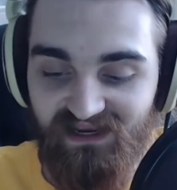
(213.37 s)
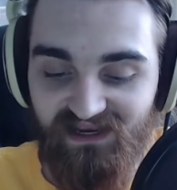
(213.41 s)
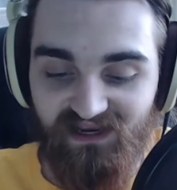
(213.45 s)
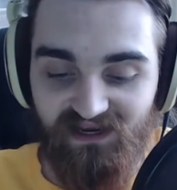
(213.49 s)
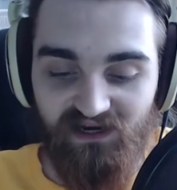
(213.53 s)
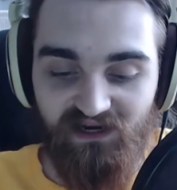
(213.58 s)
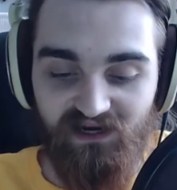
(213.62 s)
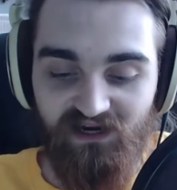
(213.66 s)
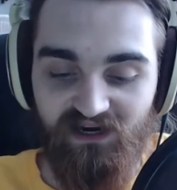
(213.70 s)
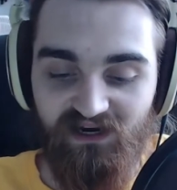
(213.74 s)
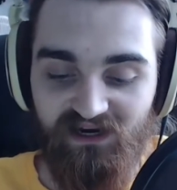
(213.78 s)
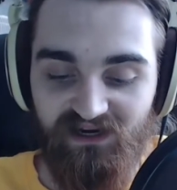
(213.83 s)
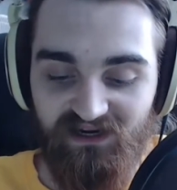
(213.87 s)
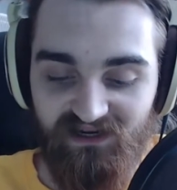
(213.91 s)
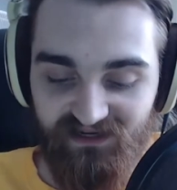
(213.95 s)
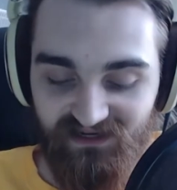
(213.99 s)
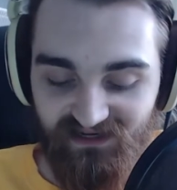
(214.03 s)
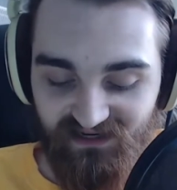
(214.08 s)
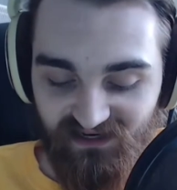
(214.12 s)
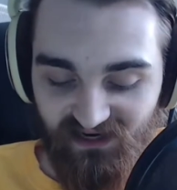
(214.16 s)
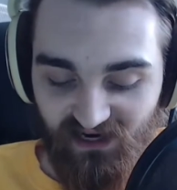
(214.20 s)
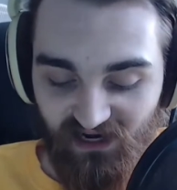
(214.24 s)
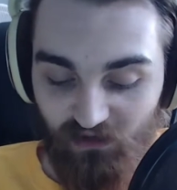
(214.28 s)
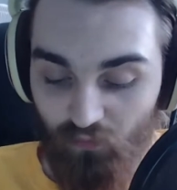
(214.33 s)

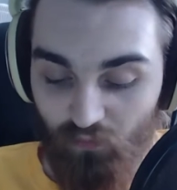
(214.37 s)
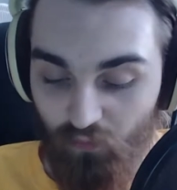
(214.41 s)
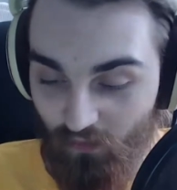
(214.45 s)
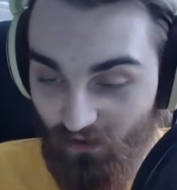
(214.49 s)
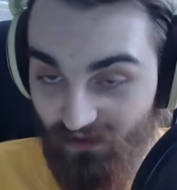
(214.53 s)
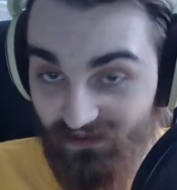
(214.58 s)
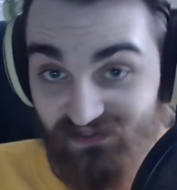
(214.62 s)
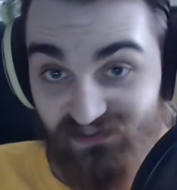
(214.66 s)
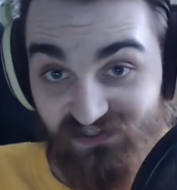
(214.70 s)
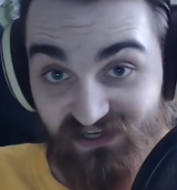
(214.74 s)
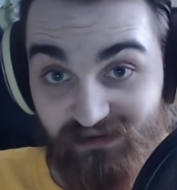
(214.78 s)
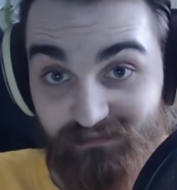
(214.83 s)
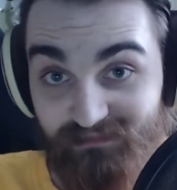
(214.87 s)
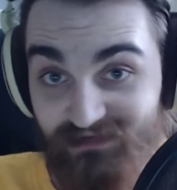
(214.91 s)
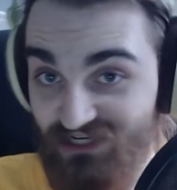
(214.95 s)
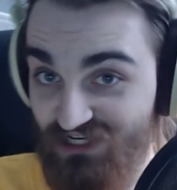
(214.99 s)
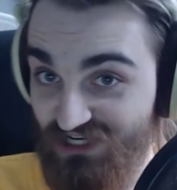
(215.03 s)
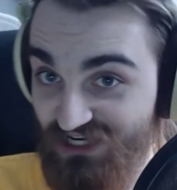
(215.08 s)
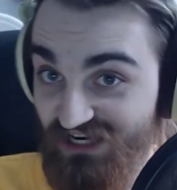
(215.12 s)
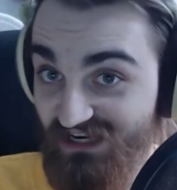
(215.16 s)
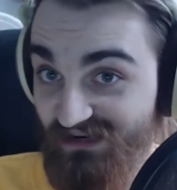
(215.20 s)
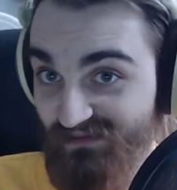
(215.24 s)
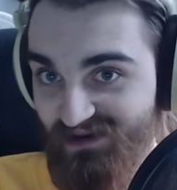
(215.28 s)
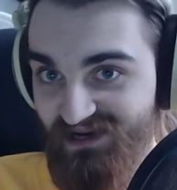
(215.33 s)
I want to say
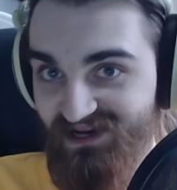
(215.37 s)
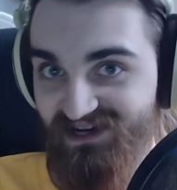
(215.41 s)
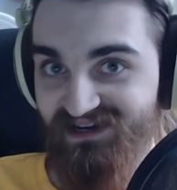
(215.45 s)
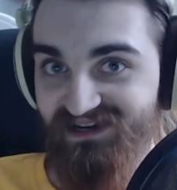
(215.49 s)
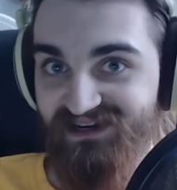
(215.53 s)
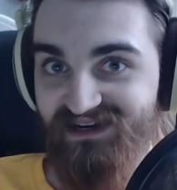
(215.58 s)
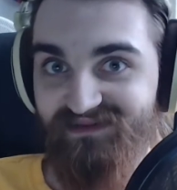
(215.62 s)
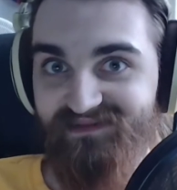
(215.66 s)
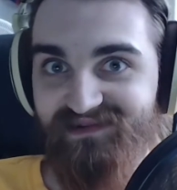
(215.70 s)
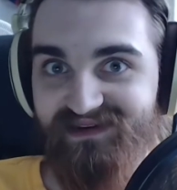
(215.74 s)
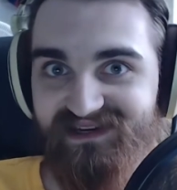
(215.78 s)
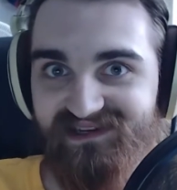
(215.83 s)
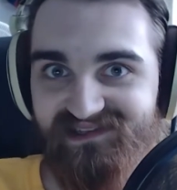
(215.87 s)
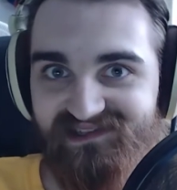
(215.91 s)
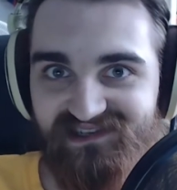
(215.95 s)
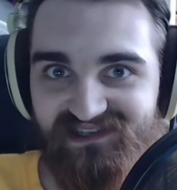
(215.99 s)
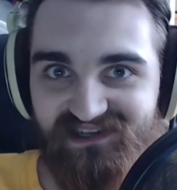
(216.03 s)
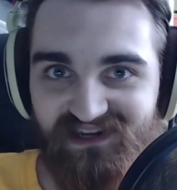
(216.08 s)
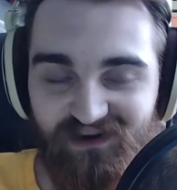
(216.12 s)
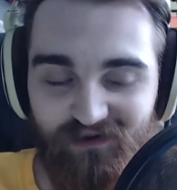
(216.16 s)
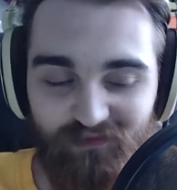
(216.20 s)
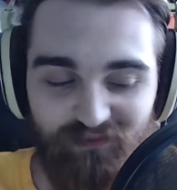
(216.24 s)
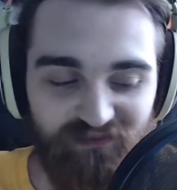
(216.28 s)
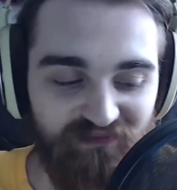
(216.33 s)
Machinima, because, you
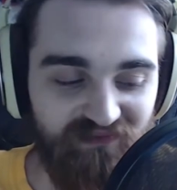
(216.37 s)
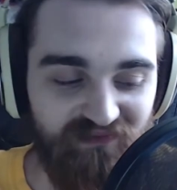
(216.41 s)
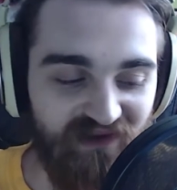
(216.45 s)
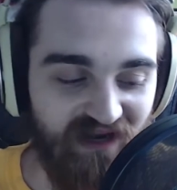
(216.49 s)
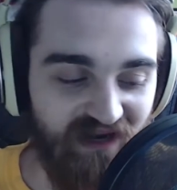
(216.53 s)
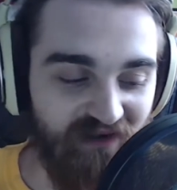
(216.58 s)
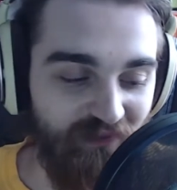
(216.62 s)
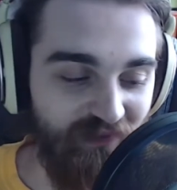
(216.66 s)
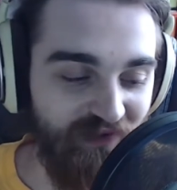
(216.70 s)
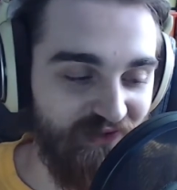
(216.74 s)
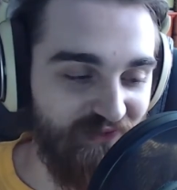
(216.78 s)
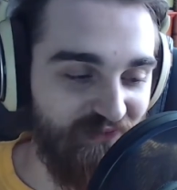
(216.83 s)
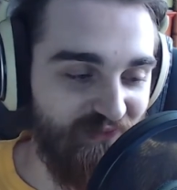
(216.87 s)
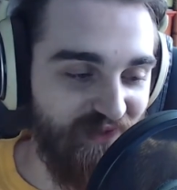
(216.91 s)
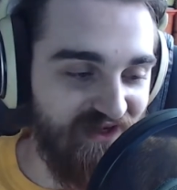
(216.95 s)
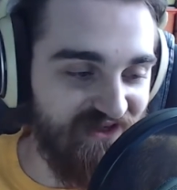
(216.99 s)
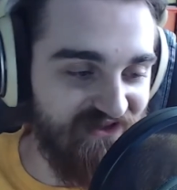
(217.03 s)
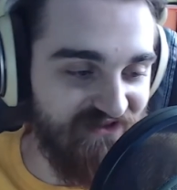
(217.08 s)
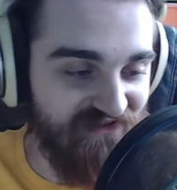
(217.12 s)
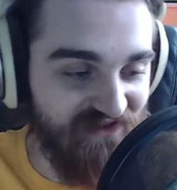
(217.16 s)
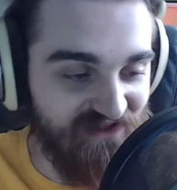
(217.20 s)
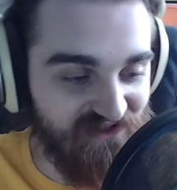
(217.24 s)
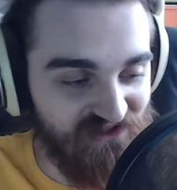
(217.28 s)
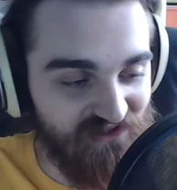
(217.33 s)
know, I want to
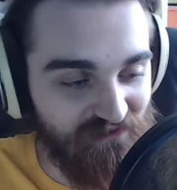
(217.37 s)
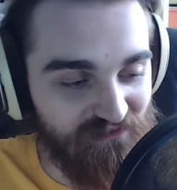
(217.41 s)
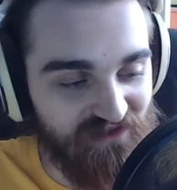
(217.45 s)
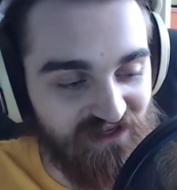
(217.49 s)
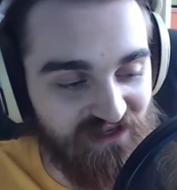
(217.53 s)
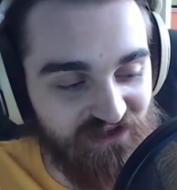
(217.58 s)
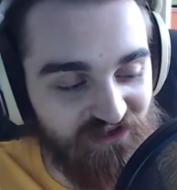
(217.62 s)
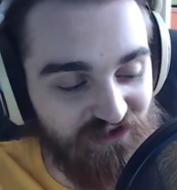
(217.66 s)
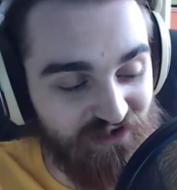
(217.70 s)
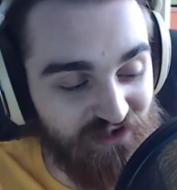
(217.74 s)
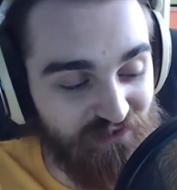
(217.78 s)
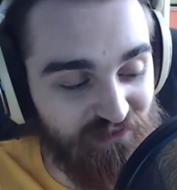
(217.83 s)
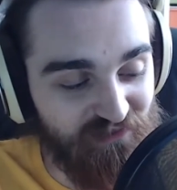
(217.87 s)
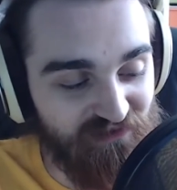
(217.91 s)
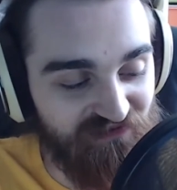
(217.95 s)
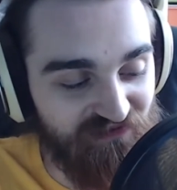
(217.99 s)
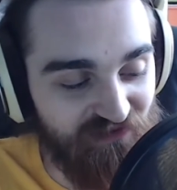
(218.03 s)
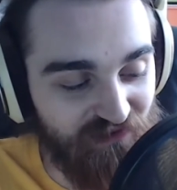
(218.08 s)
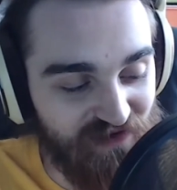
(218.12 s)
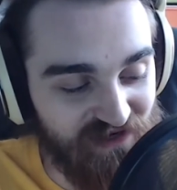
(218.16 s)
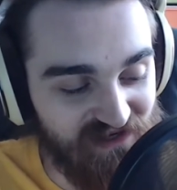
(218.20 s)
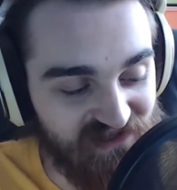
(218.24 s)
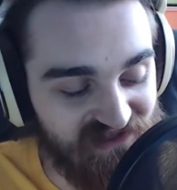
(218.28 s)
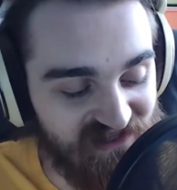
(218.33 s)
rectify something. You know,
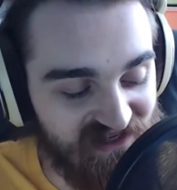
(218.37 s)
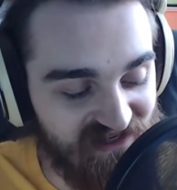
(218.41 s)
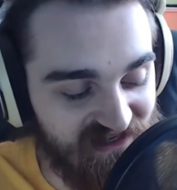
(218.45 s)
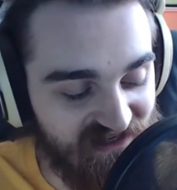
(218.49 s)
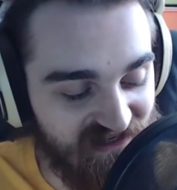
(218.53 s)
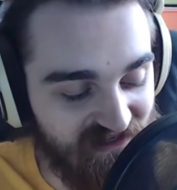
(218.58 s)
before I said,